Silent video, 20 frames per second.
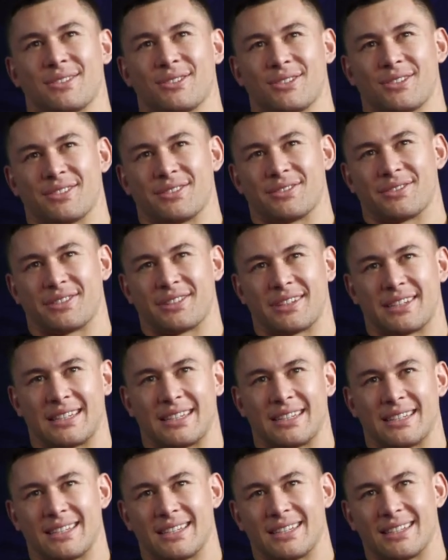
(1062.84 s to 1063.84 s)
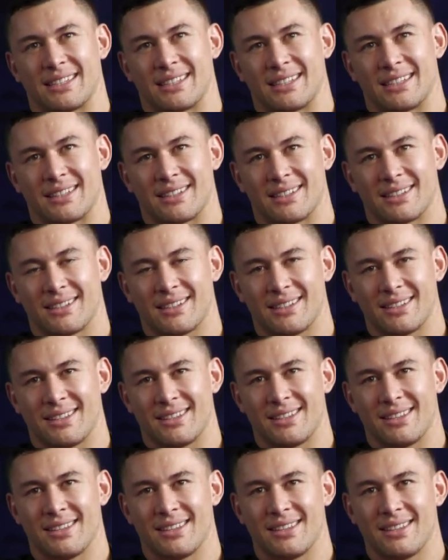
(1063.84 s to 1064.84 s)
it's sort of
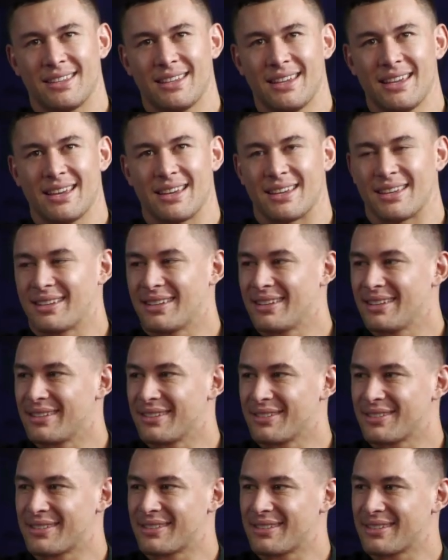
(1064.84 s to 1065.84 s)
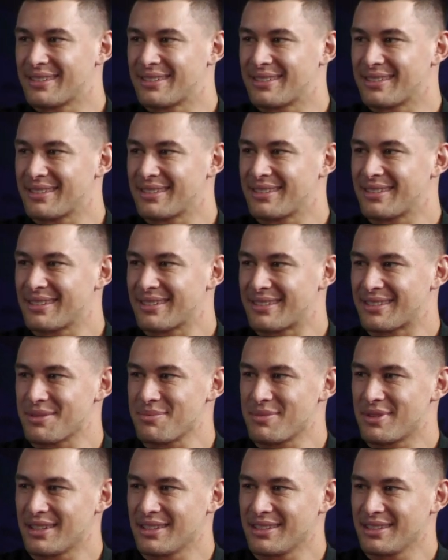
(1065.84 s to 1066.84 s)
yeah, it's it's, it's
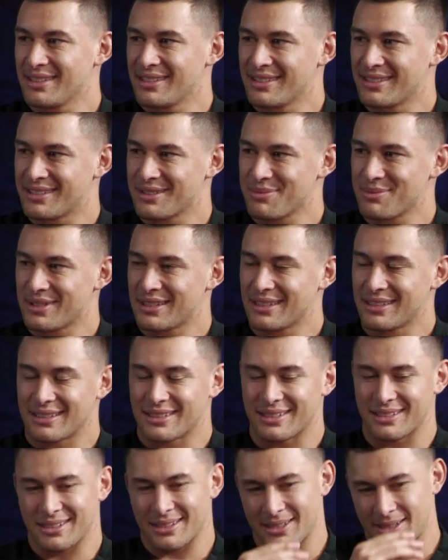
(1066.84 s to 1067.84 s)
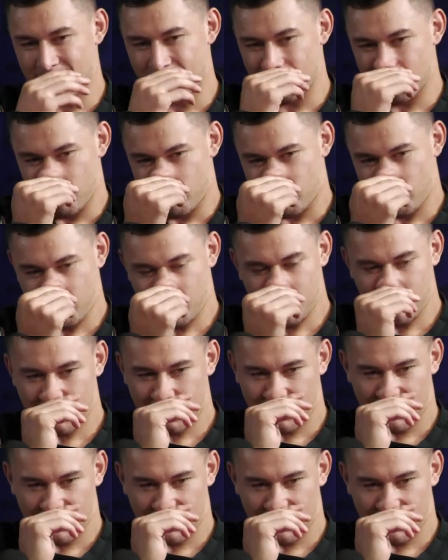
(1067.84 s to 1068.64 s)
similar. Yeah, yeah, similar. It's um,